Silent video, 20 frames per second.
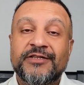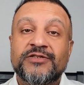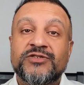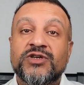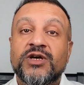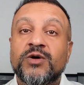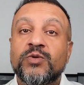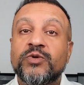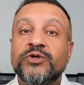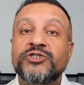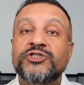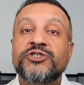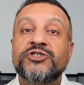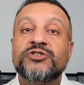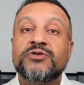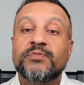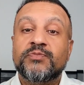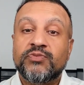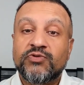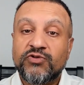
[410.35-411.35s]
So I want you
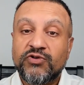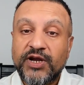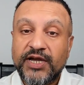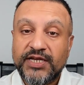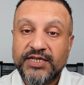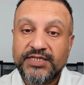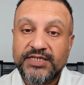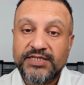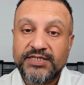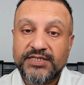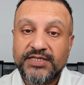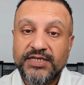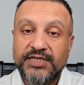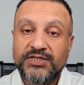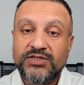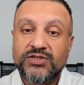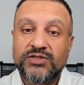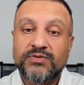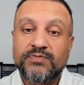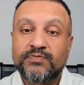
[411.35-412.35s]
to practice
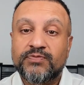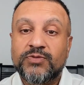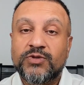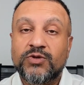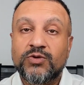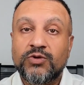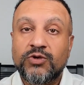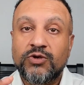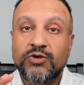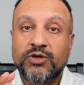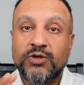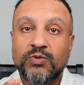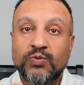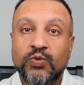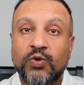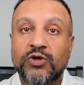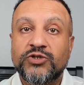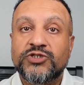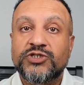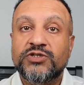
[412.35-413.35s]
this. You can
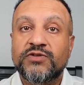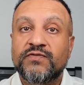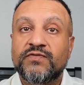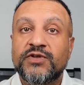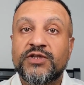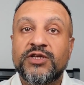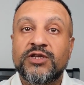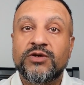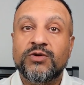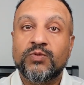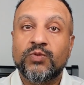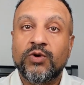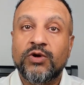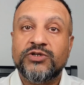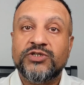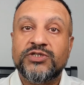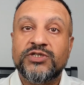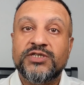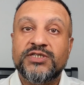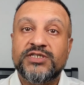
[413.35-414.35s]
watch the video,
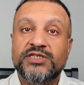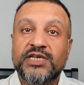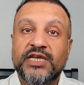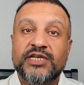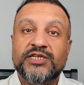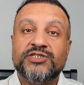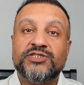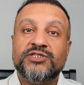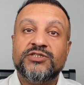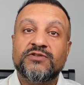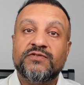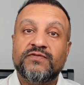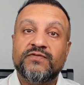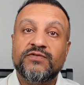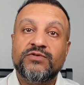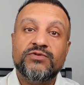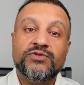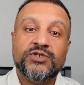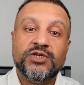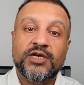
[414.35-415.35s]
watch this section a
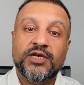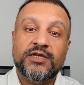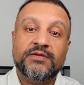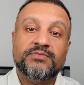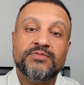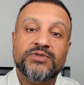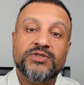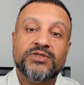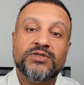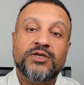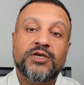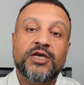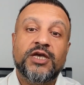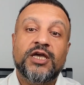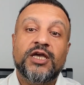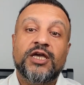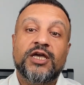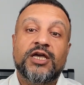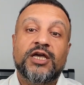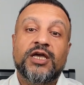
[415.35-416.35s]
few times.
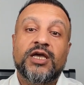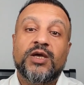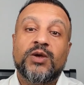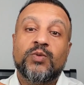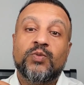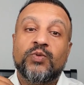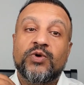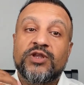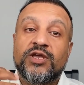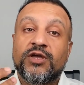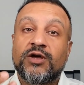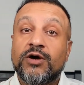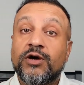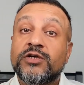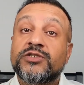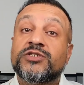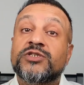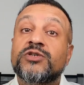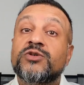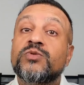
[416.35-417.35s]
When I
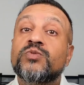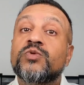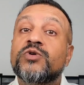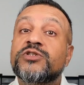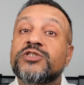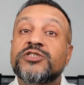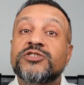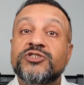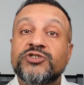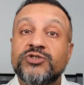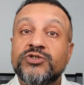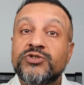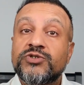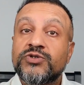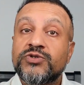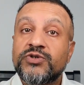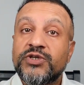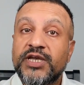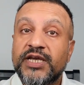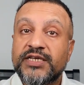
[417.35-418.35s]
ask you, what did you
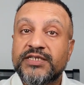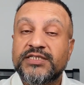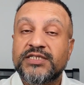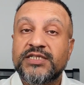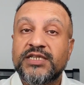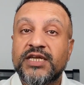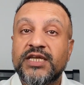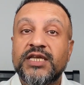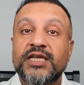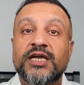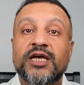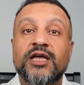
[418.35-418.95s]
do yesterday?